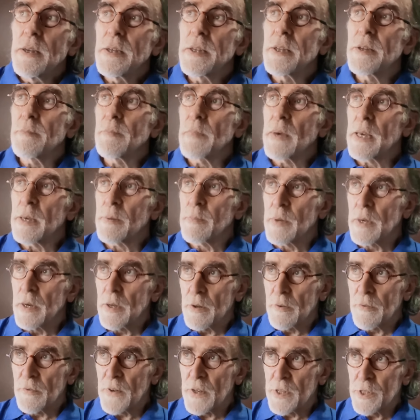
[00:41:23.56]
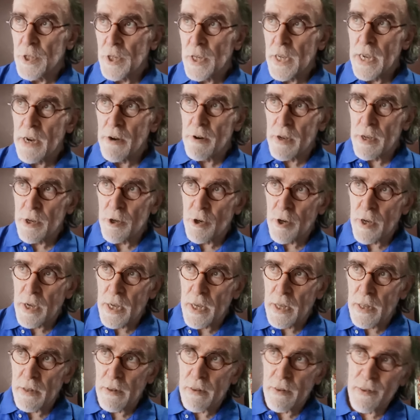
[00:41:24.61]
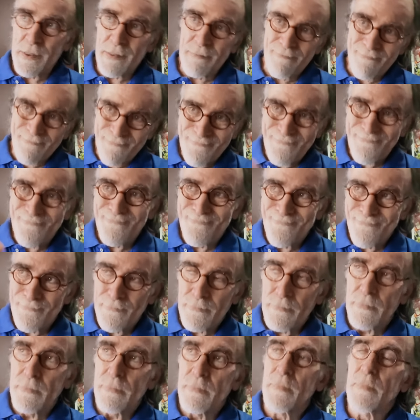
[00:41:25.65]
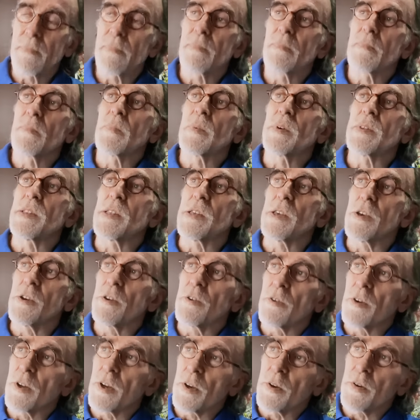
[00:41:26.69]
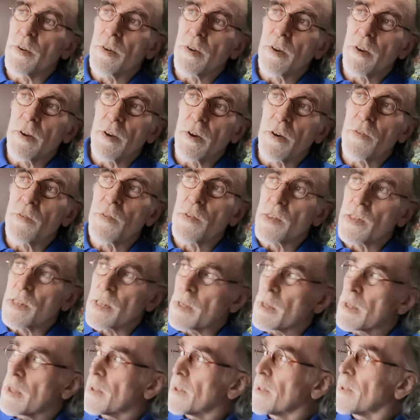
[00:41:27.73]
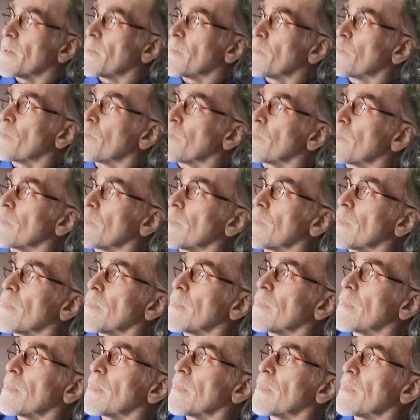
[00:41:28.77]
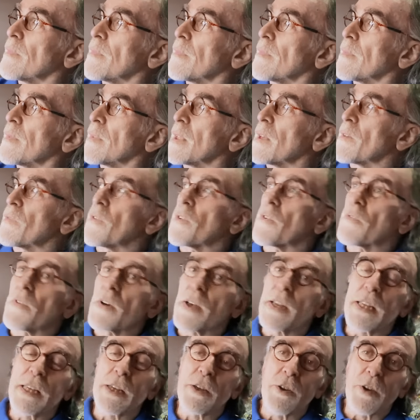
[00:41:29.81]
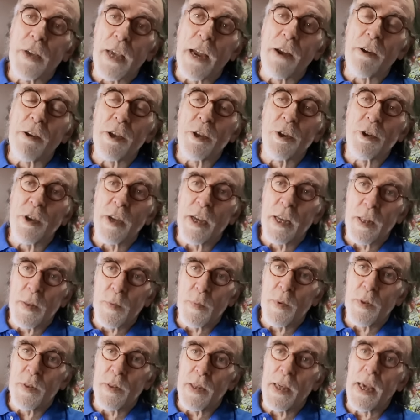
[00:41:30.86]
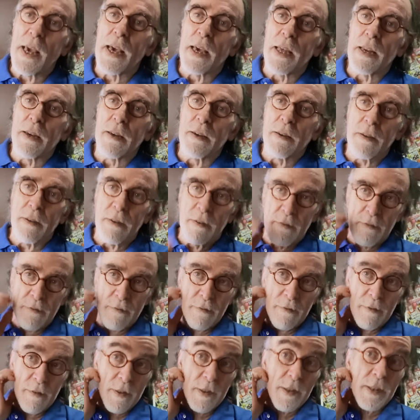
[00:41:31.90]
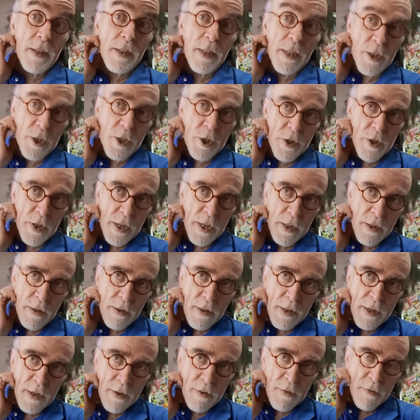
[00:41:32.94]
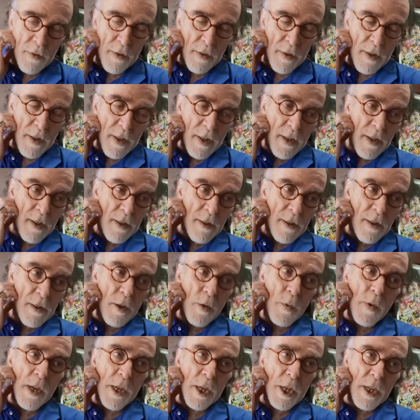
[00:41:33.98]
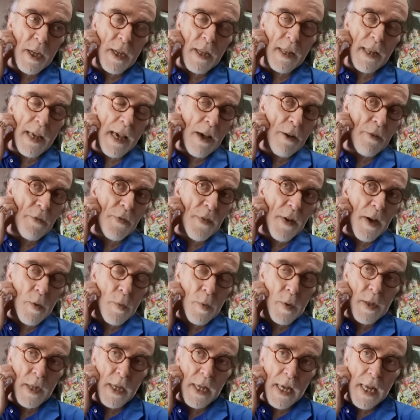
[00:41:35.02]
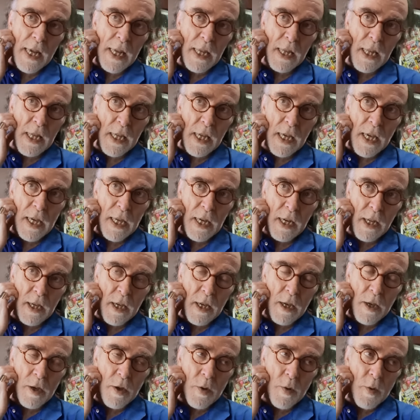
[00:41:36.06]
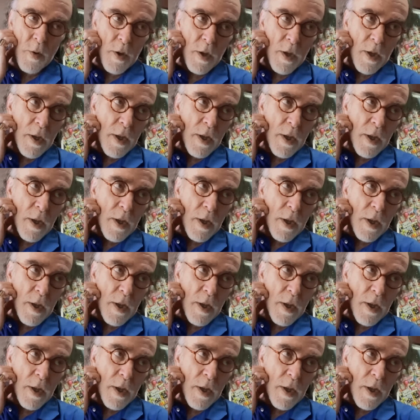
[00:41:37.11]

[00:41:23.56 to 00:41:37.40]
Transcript: You may be able to fund your carry trades with the euro. Obviously, if you're funding your carry trades with yen, you're still enjoying yourselves. So the question is, how far will they let the yen go?